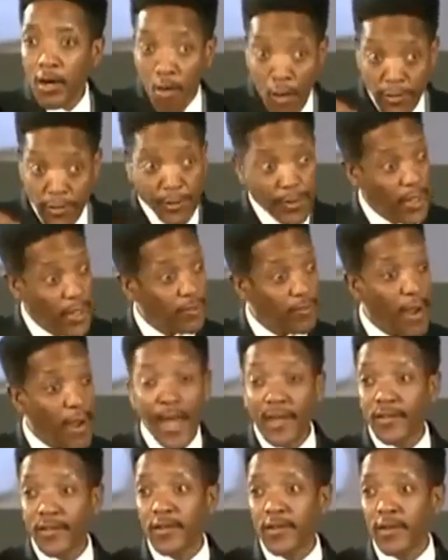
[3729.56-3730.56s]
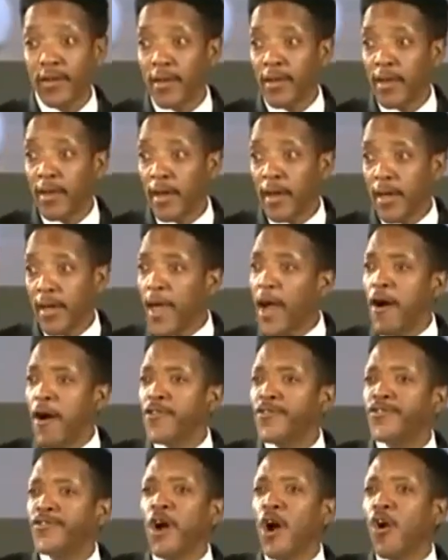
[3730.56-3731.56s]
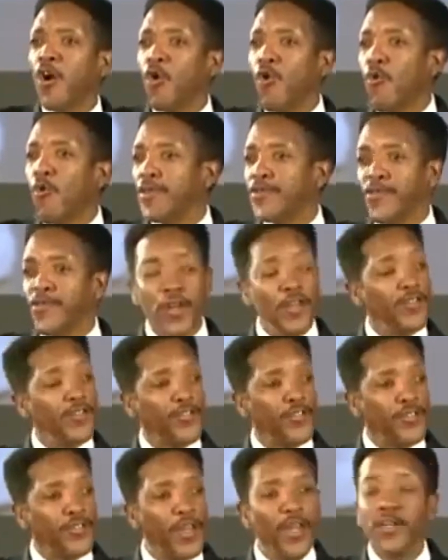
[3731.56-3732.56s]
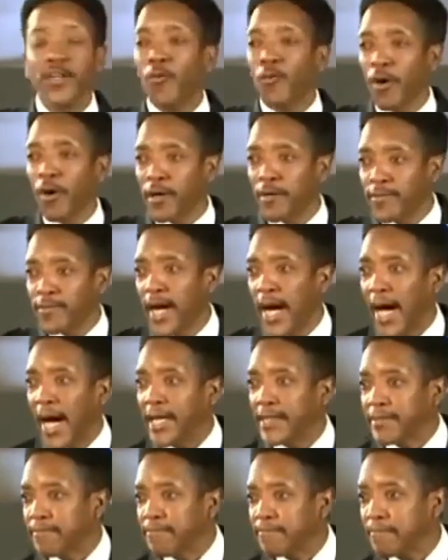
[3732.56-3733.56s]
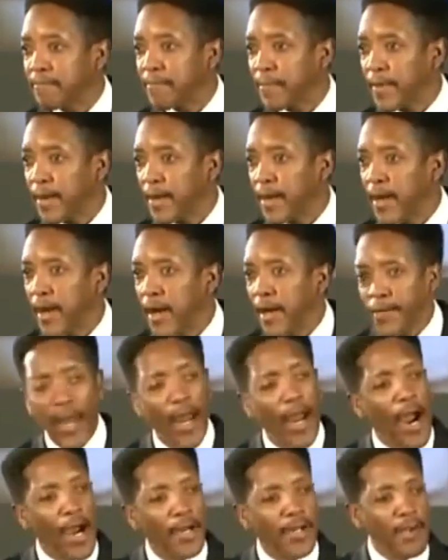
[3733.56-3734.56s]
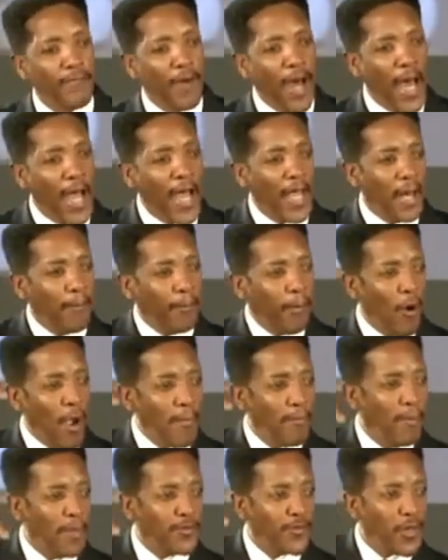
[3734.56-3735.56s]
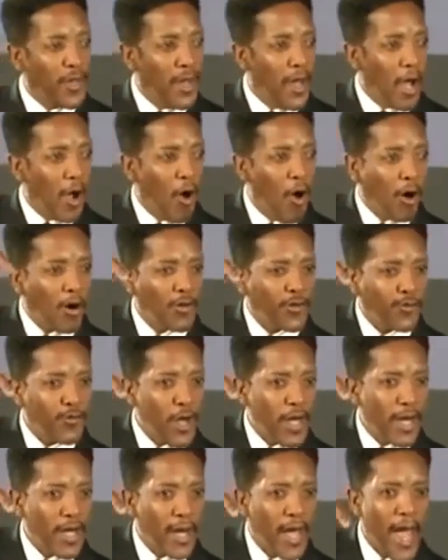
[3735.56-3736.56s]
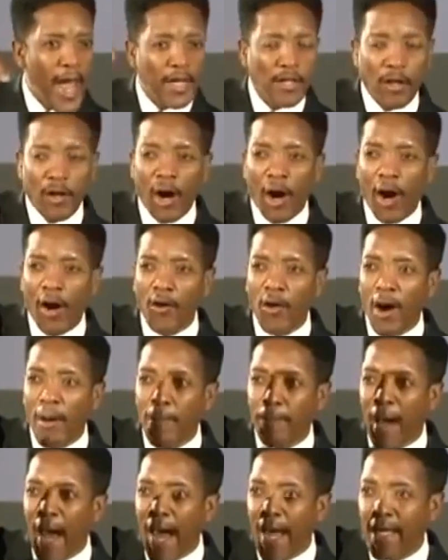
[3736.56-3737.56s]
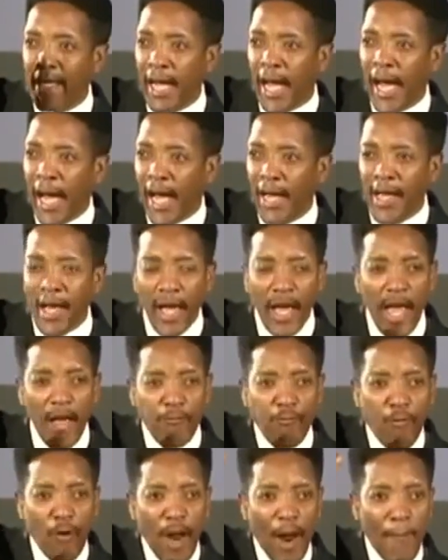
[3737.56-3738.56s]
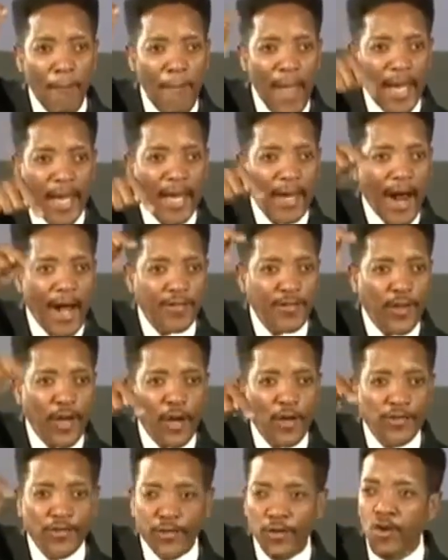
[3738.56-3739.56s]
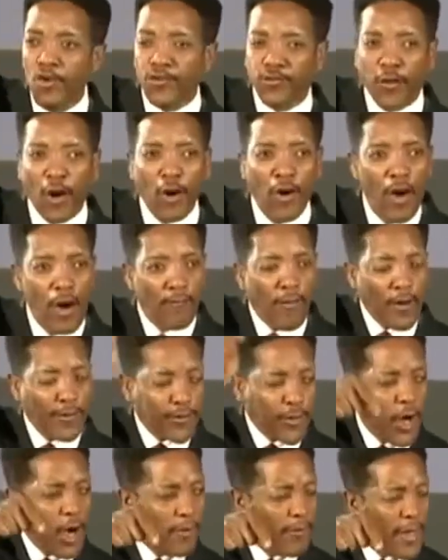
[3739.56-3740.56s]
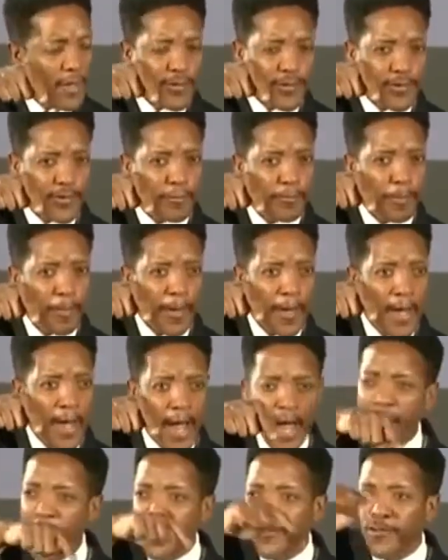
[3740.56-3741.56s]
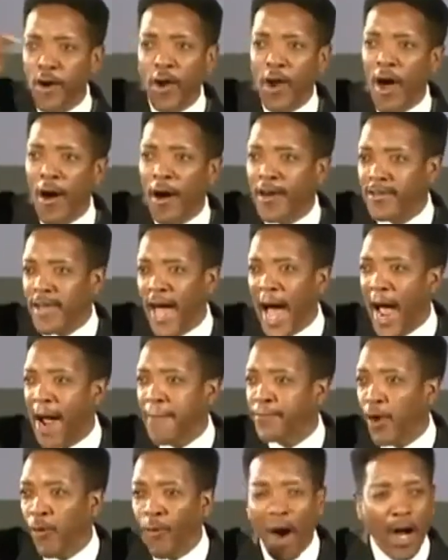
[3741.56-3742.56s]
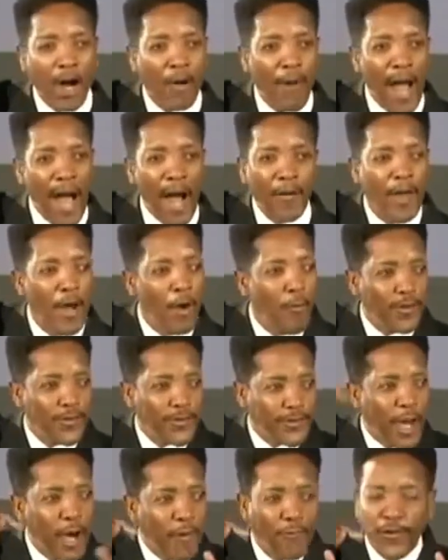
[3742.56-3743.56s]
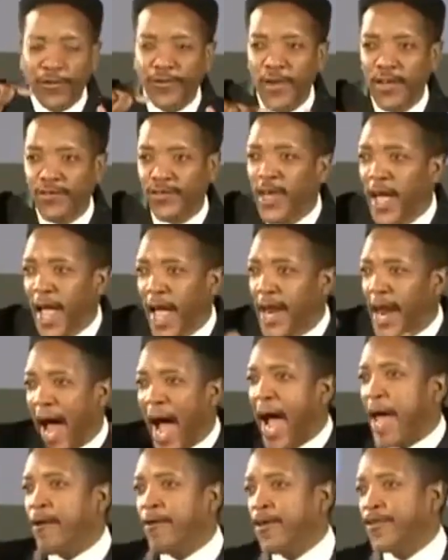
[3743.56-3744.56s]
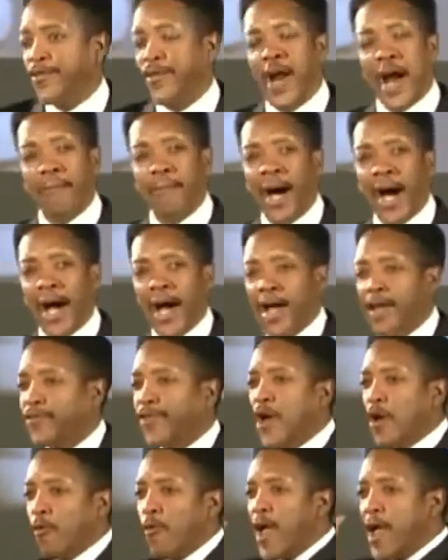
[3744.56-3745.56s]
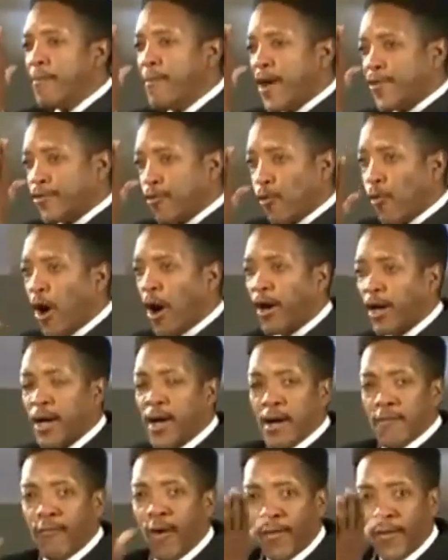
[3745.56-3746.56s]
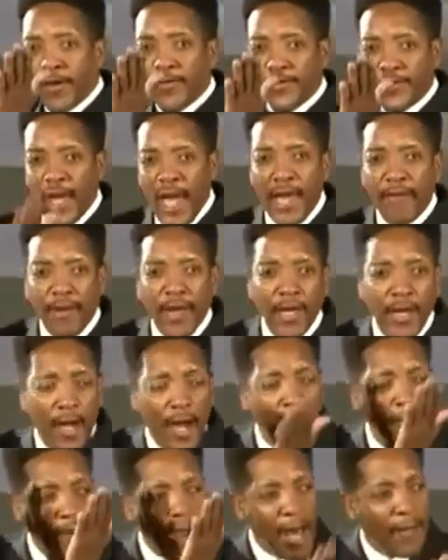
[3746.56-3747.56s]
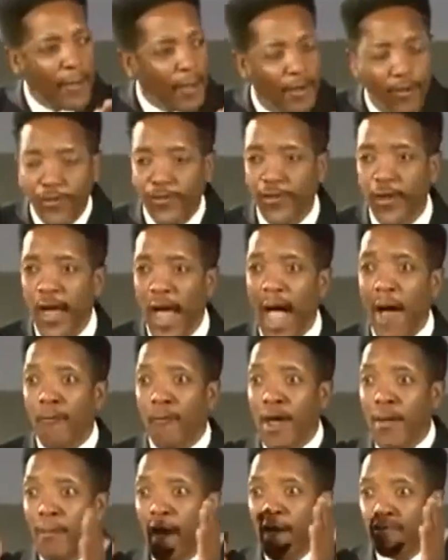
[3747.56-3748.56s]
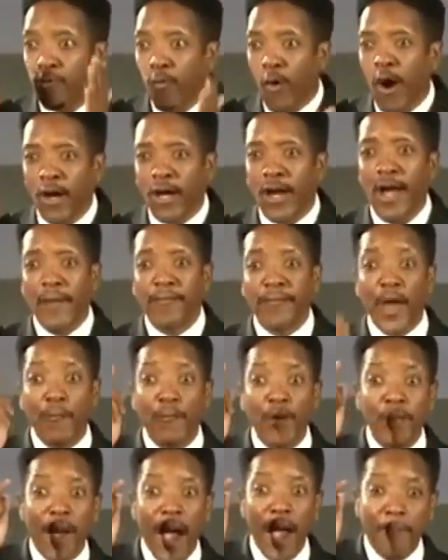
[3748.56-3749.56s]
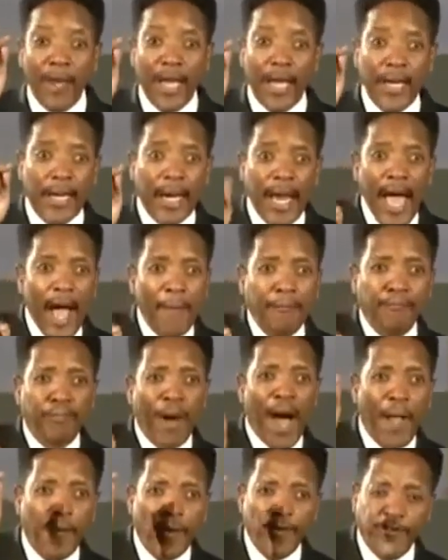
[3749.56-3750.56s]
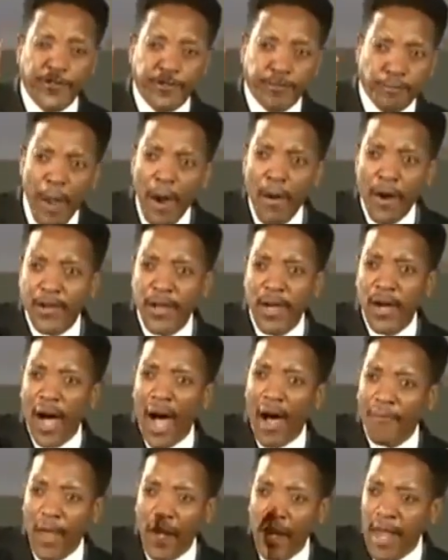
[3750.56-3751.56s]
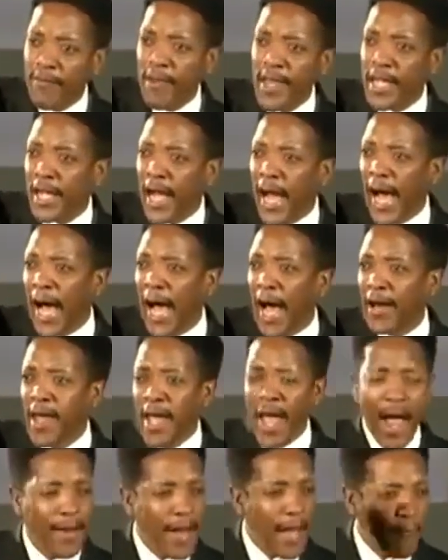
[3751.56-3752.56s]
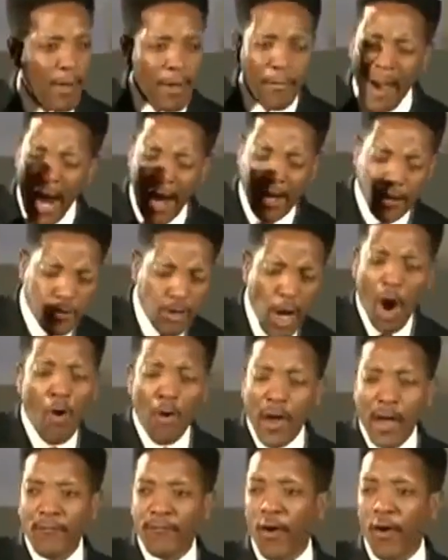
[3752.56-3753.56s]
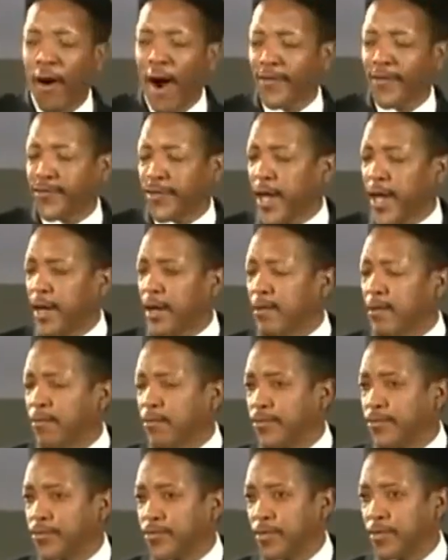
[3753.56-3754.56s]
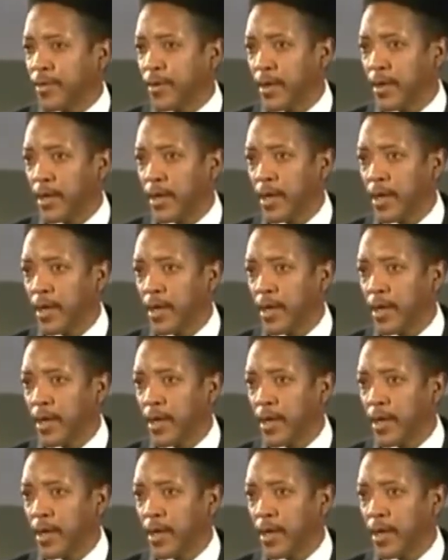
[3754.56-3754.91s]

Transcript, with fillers: Coincidence, right? There is no coincidences in the work of God. There are divine appointments orchestrated and called on by God if we are making ourselves useful for service. It is no longer time to walk around with selfishness and idleness in our minds. We must work for the saving of others. And we must work that we might be led by the Spirit of the living God and that we might know Him for ourselves.